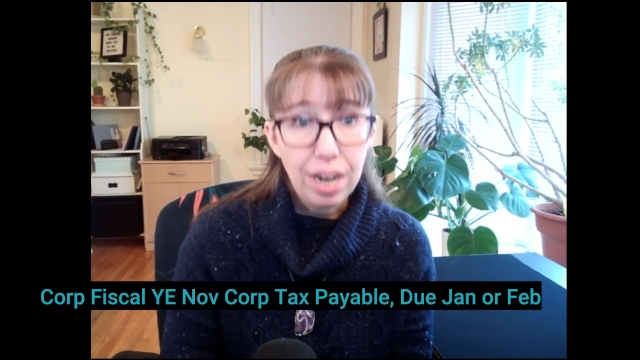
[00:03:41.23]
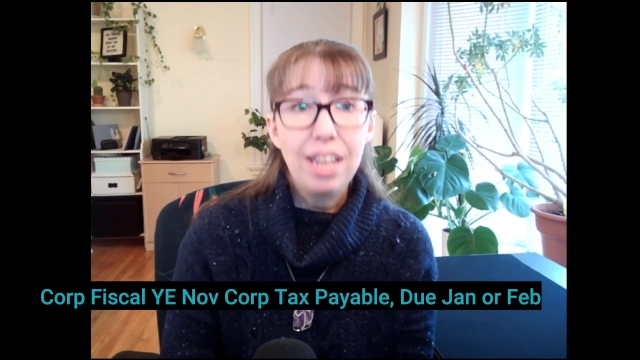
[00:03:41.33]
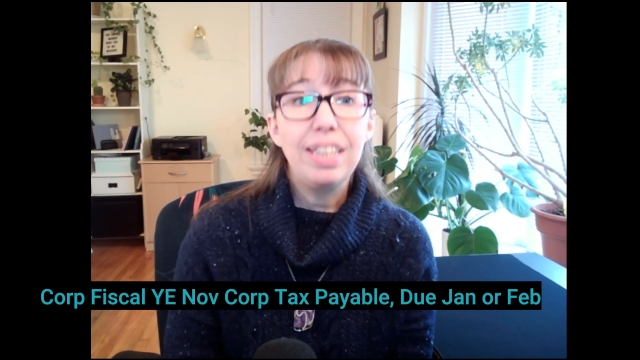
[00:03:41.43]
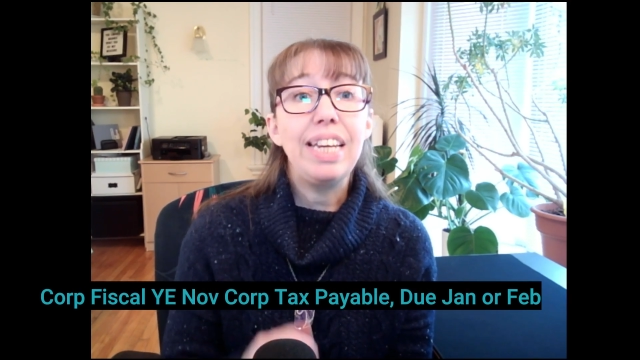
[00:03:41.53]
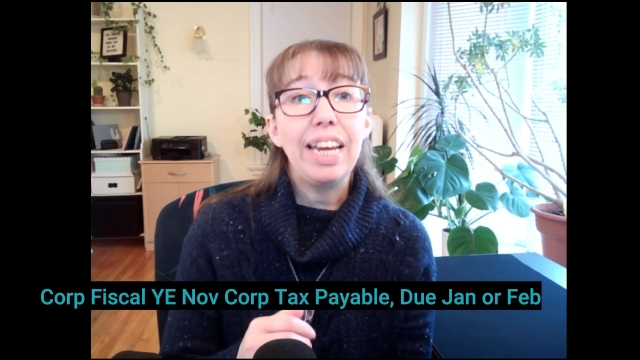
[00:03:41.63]

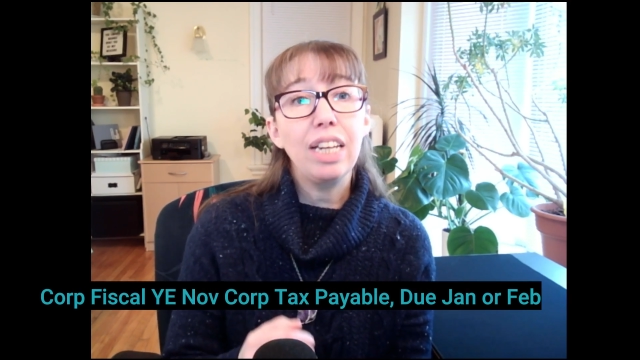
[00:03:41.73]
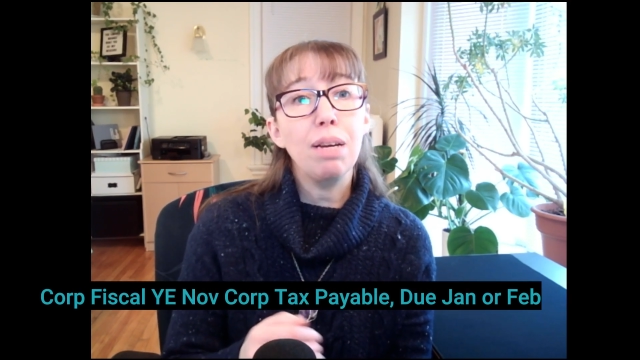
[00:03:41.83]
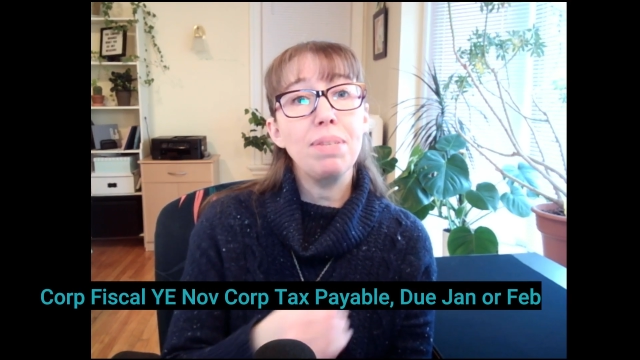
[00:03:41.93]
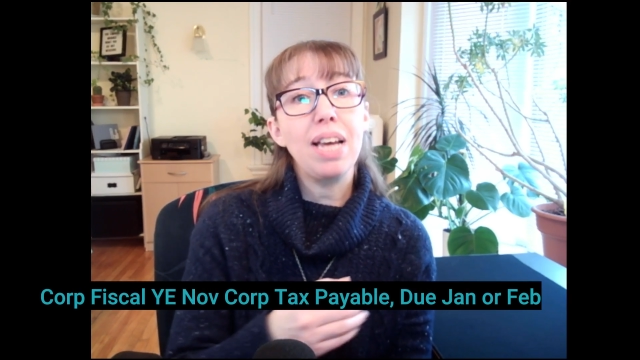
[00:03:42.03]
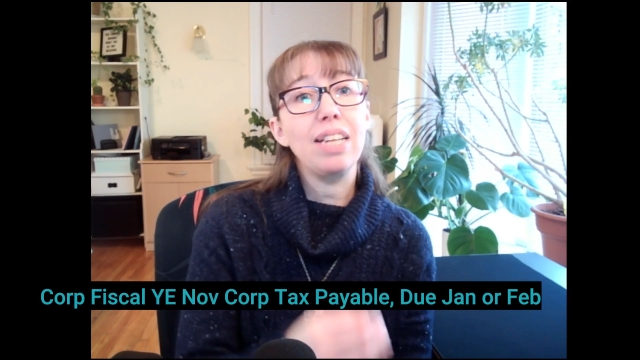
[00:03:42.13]
the
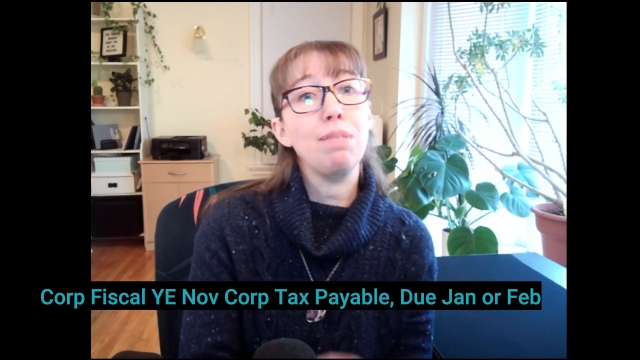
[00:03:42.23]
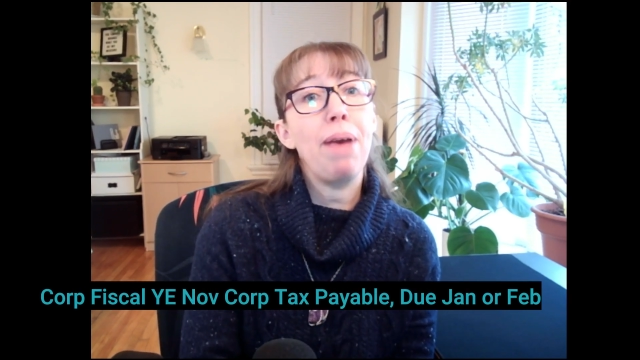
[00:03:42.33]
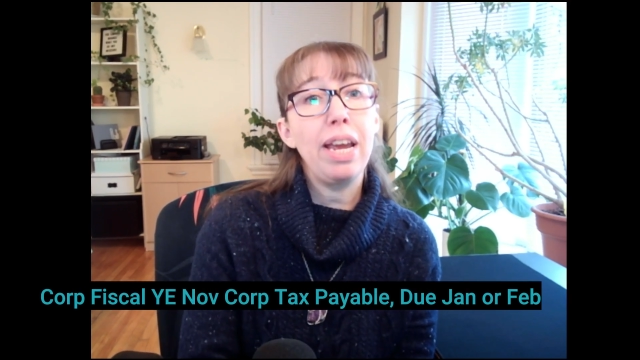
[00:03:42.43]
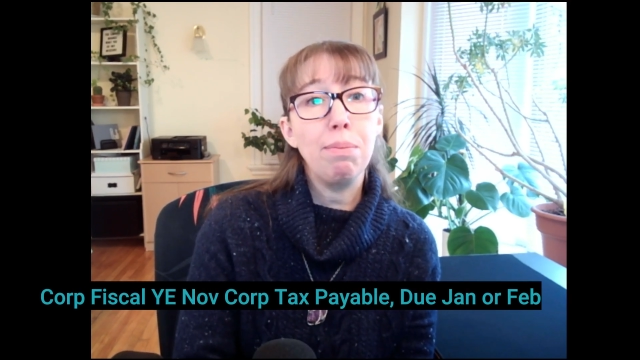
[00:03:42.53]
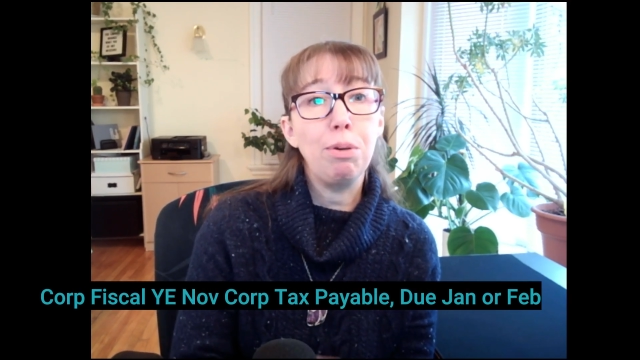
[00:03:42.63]
income tax
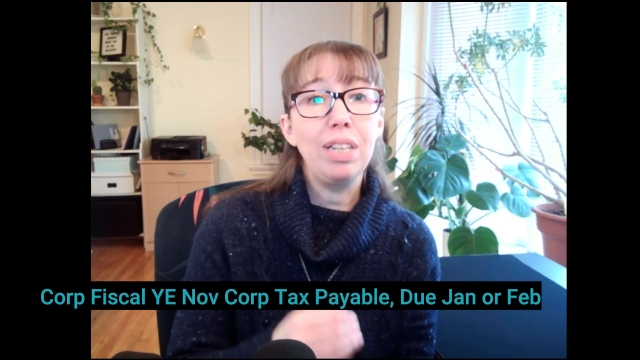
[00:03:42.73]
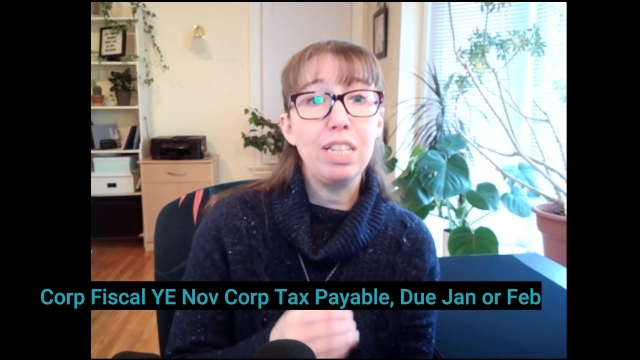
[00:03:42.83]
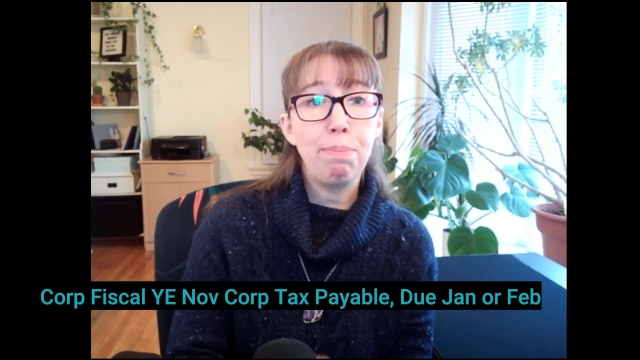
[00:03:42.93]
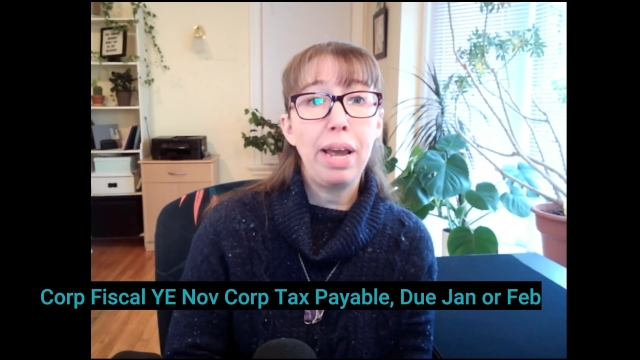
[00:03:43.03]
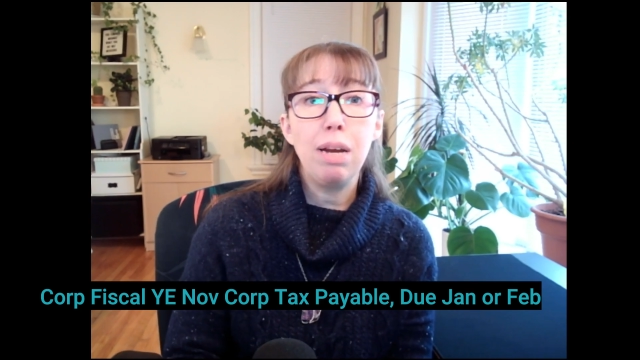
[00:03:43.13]
payable is
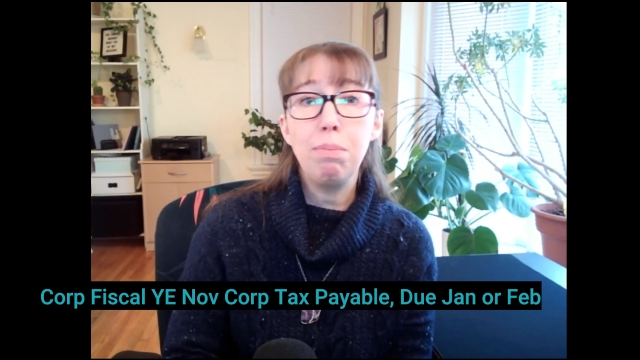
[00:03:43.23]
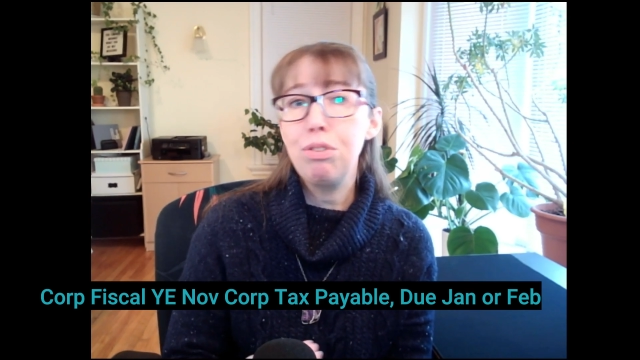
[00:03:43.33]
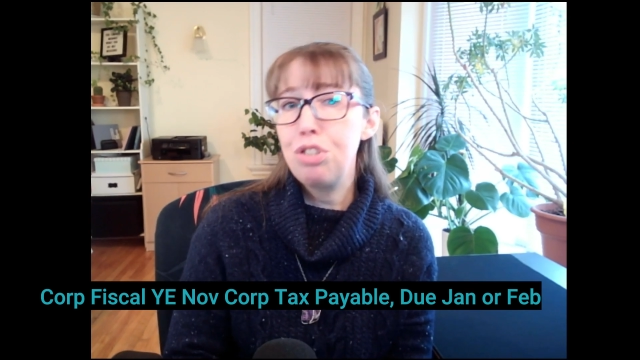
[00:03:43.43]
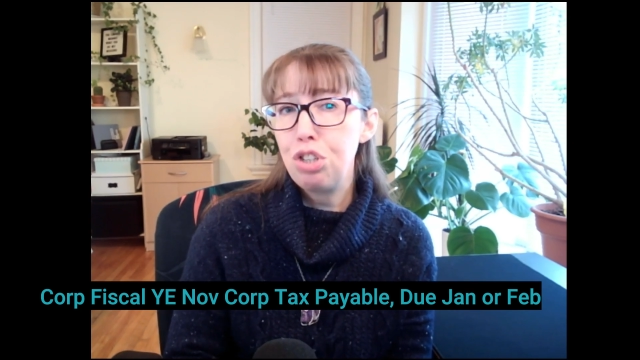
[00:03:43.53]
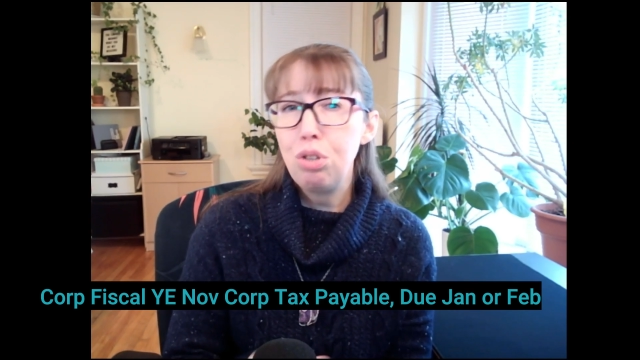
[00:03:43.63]
payable
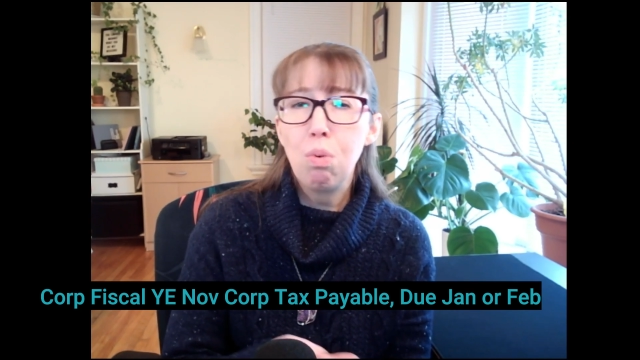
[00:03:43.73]
2